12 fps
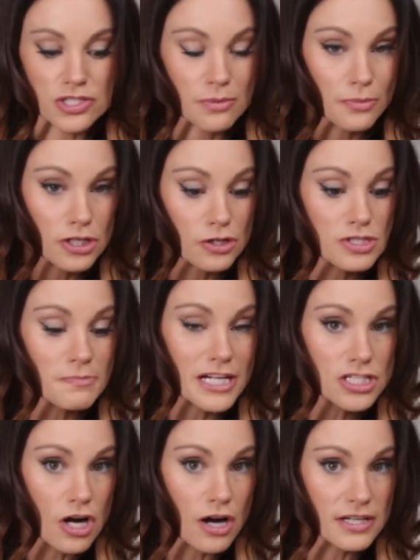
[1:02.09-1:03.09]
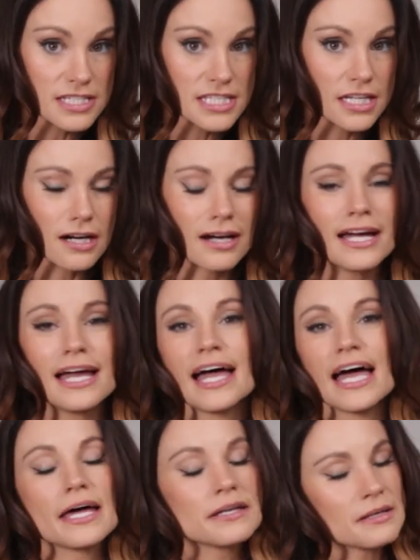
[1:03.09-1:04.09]
So I'm going to use my tongs here
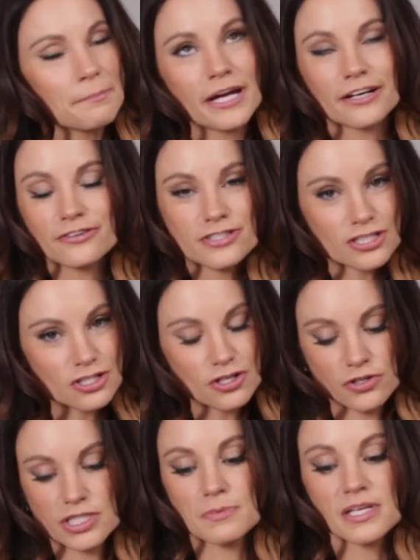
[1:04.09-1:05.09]
and parents and adults,